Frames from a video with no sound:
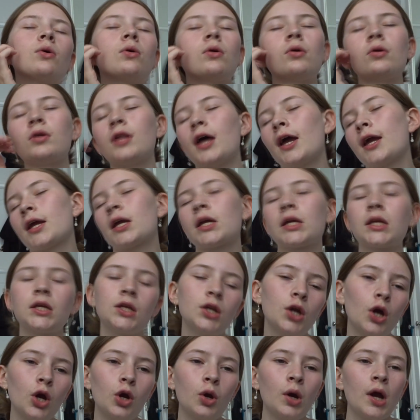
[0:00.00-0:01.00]
Or, like,
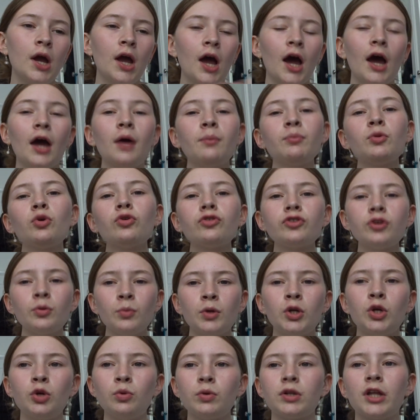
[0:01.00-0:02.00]
you know, I'm not
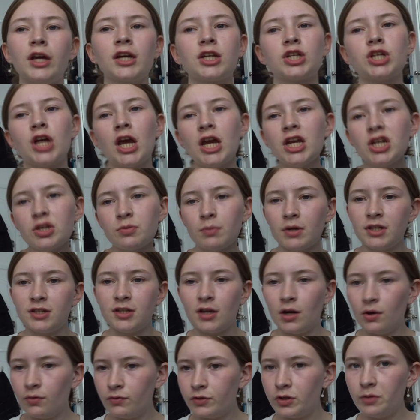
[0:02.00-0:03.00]
someone who would, like, change
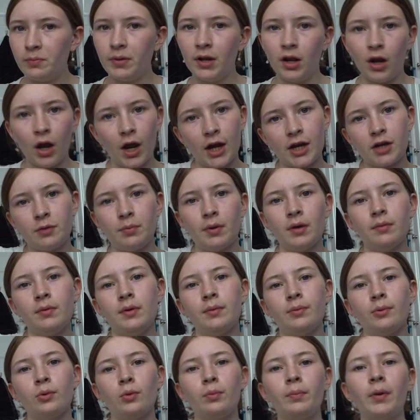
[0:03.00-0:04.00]
myself to be liked by
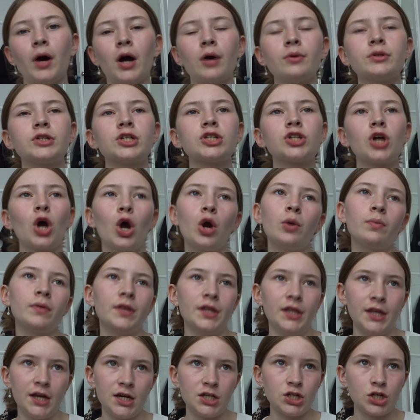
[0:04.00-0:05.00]
people, but I would just hope
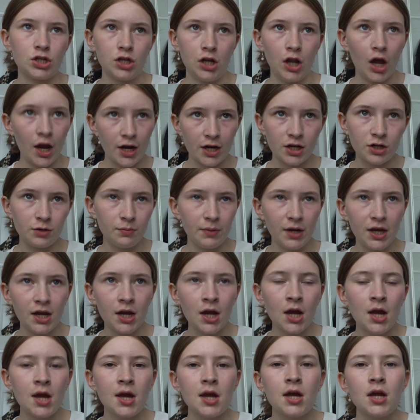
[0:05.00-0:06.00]
that they just liked
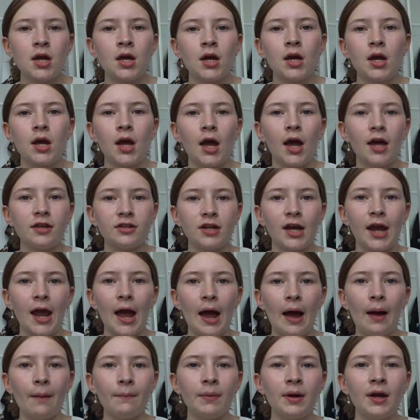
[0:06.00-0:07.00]
me as I
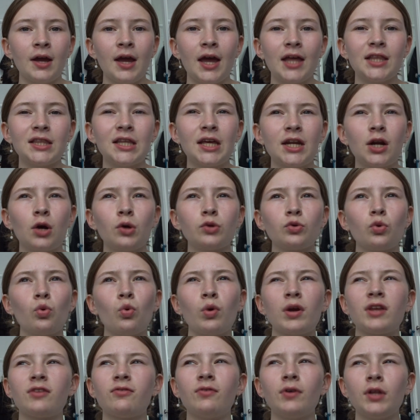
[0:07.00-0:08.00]
am, and then I'd
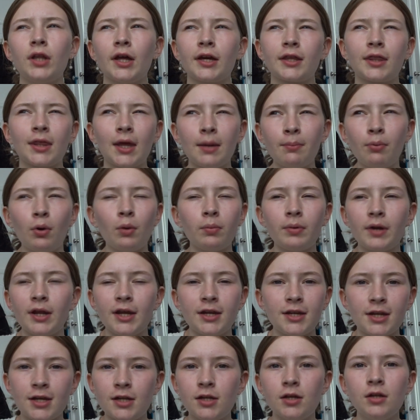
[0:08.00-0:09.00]
always feel like they
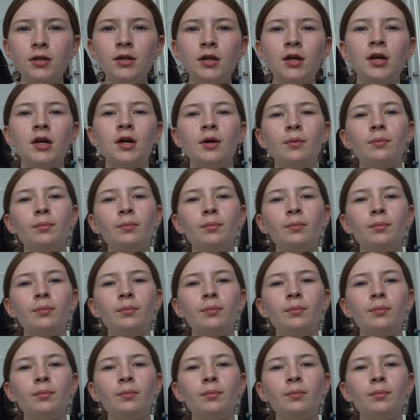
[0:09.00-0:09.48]
probably didn't.